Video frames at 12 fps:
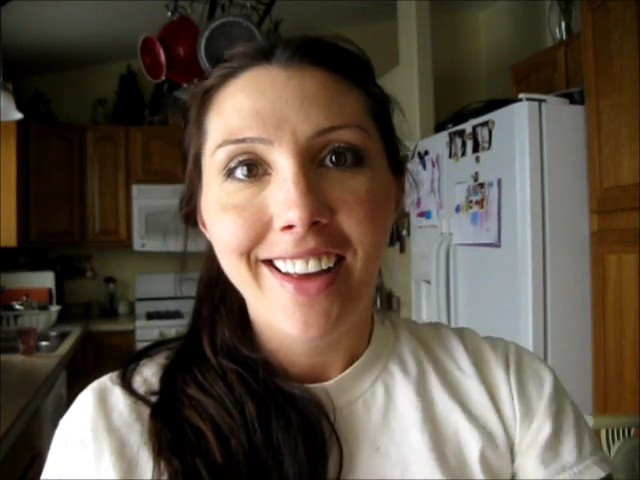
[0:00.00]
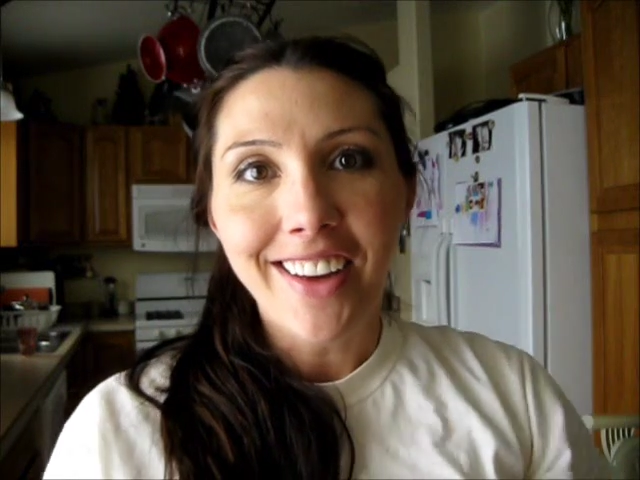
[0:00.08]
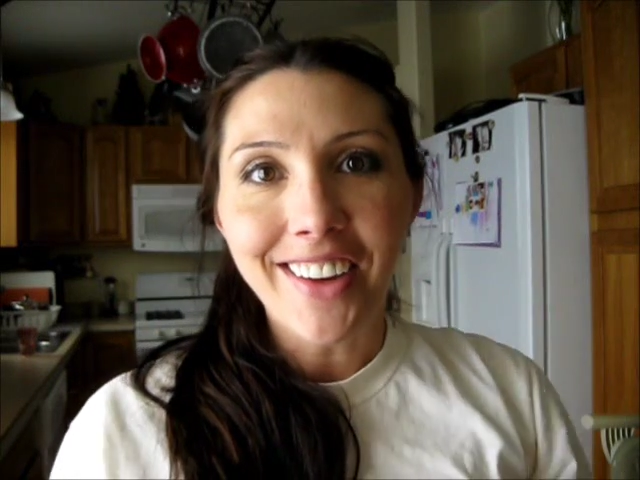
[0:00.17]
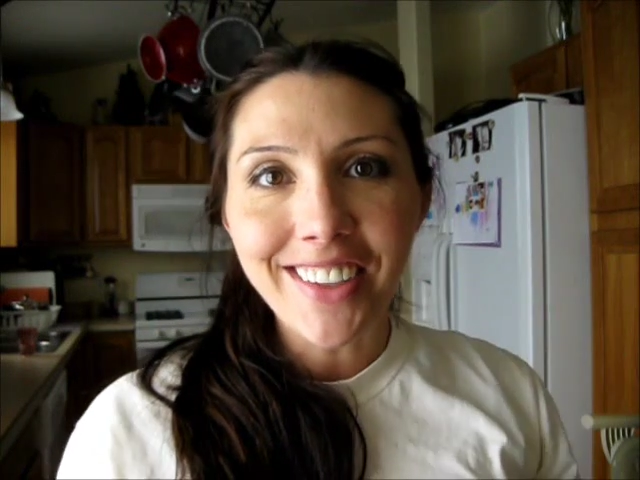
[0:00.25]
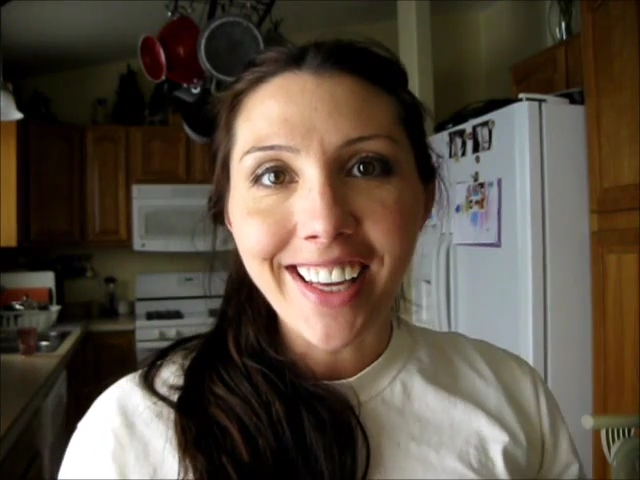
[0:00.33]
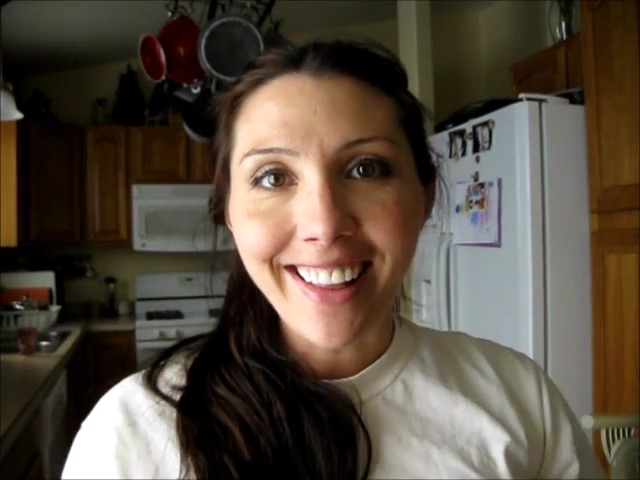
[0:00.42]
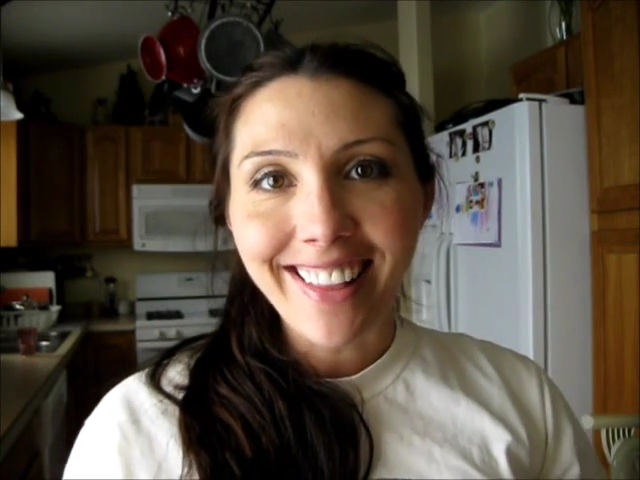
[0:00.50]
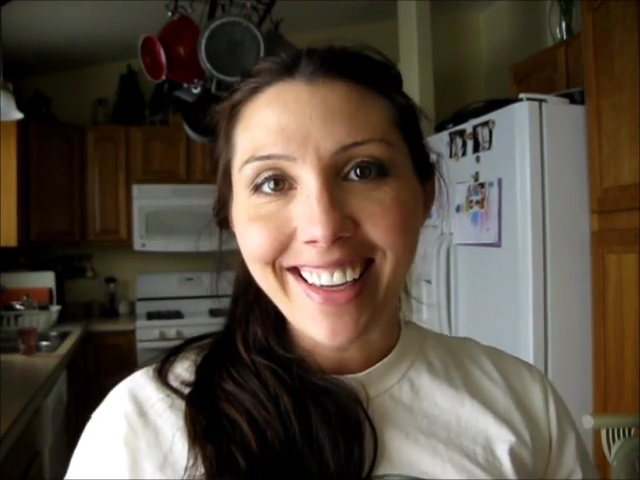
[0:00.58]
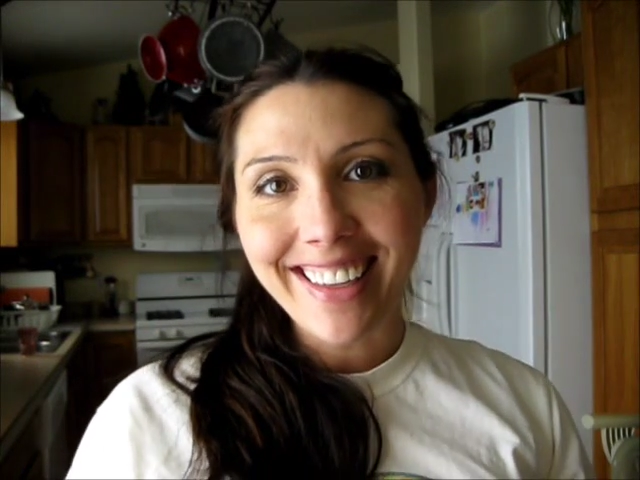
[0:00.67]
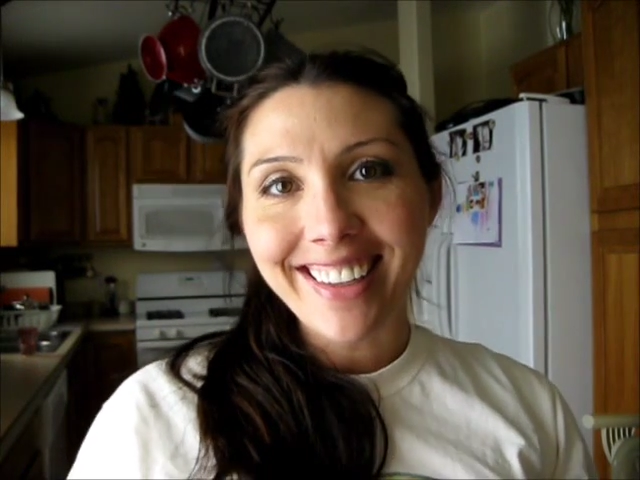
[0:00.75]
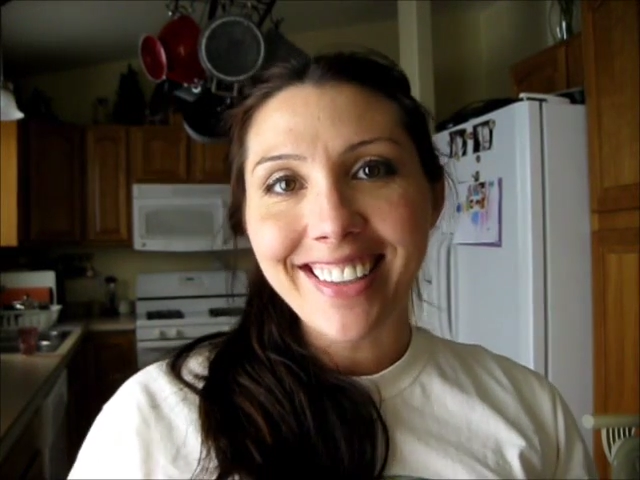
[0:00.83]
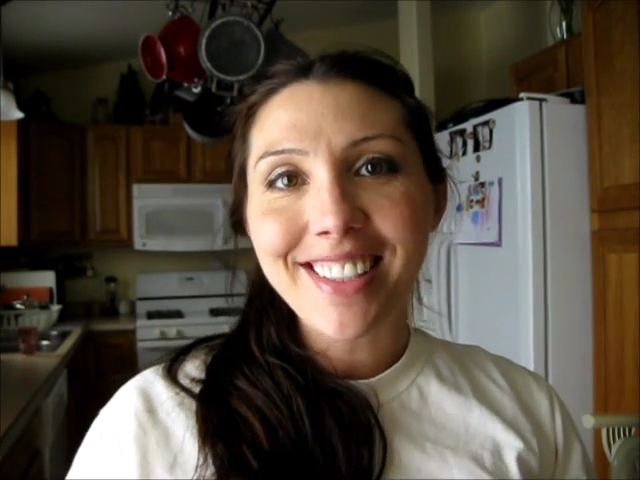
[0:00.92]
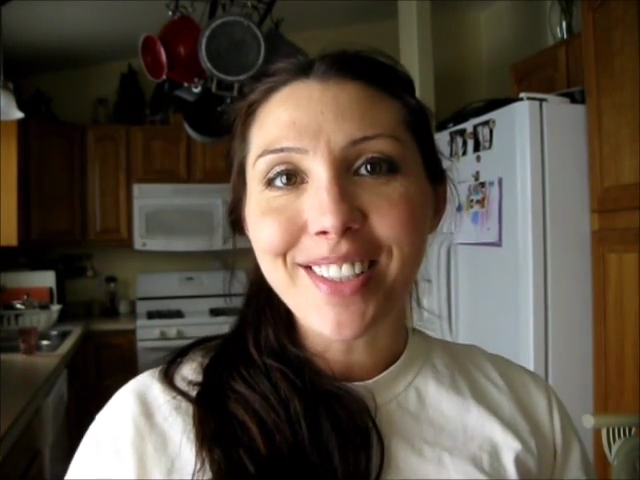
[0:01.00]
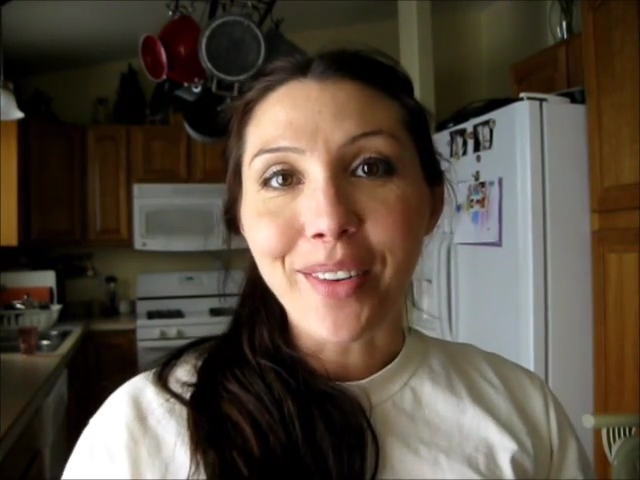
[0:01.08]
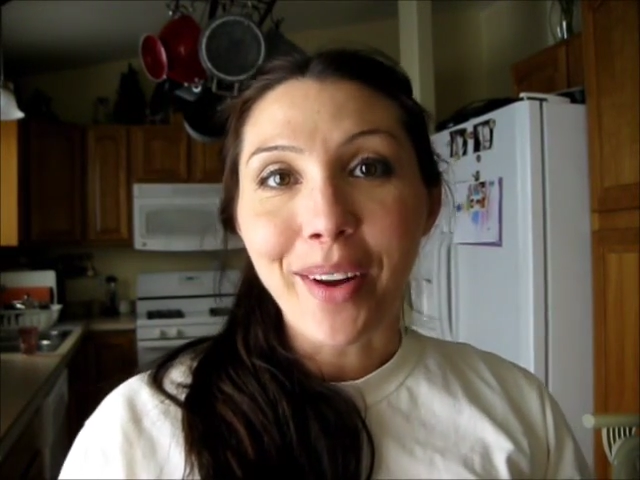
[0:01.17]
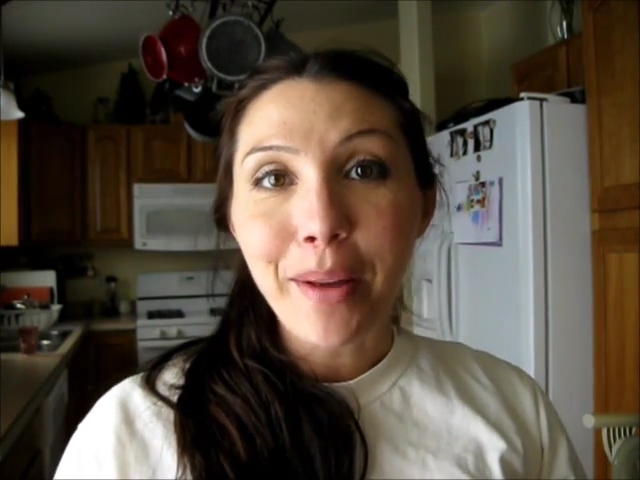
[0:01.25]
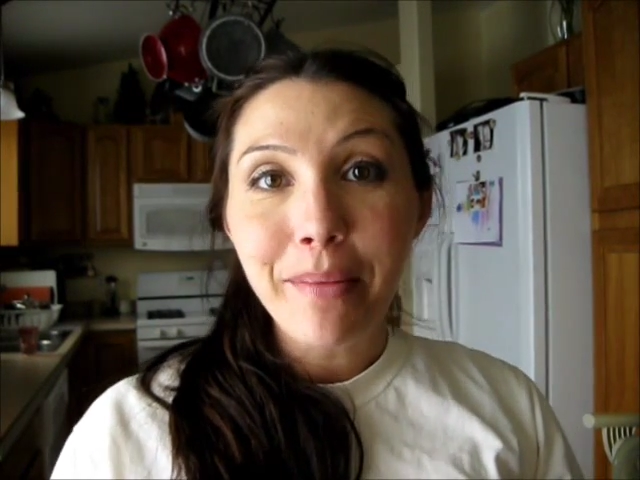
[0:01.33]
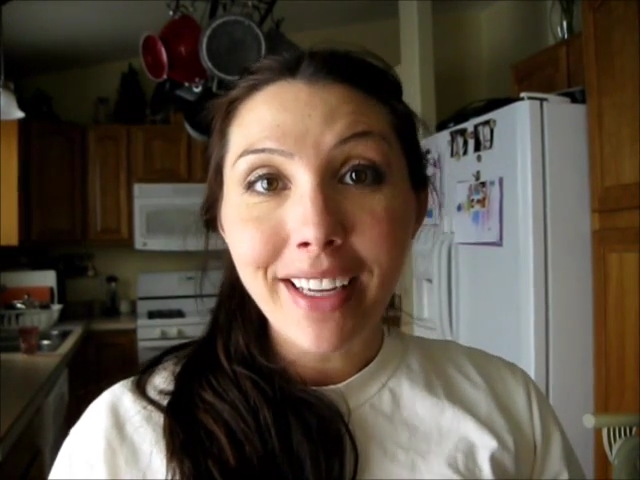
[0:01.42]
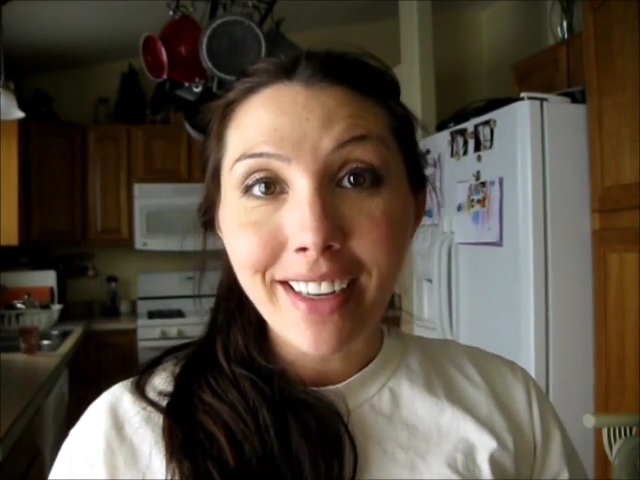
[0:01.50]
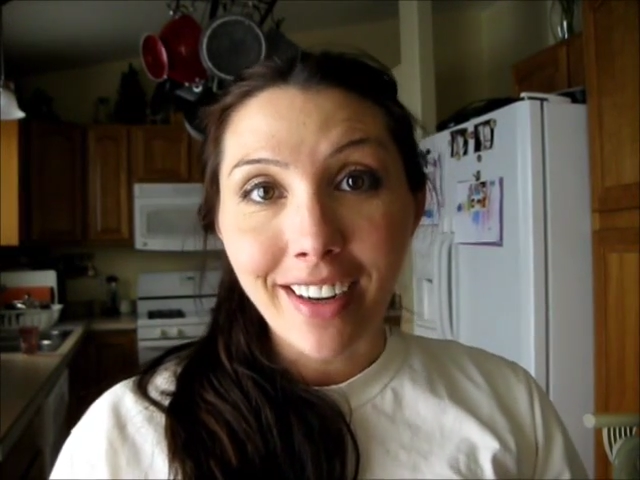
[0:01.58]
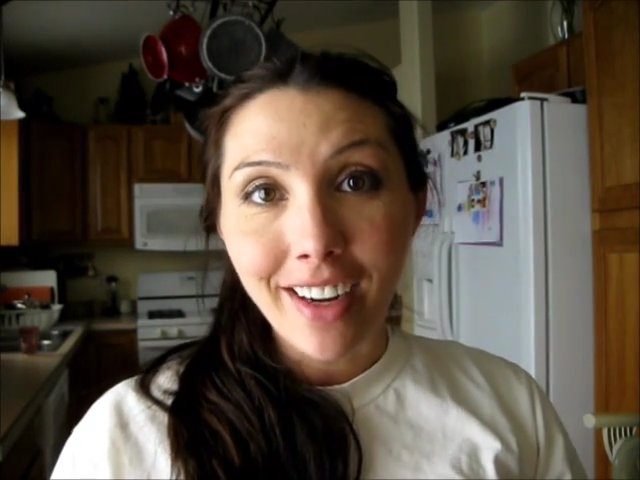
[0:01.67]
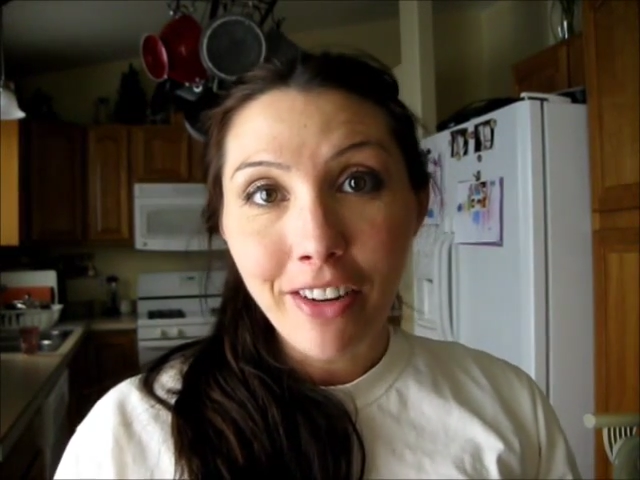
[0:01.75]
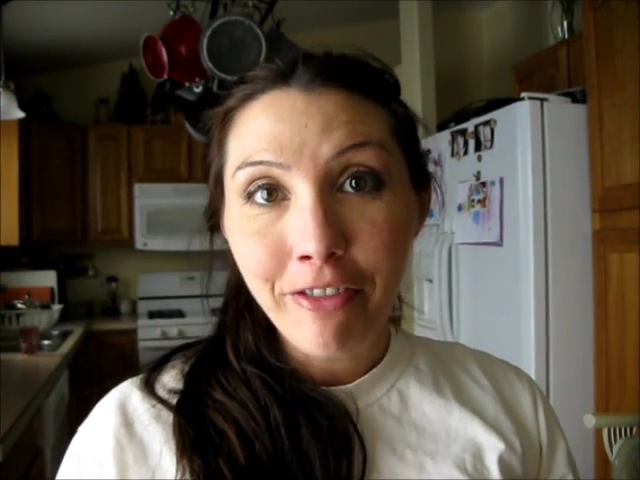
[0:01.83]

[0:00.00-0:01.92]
Okay ladies, so I am here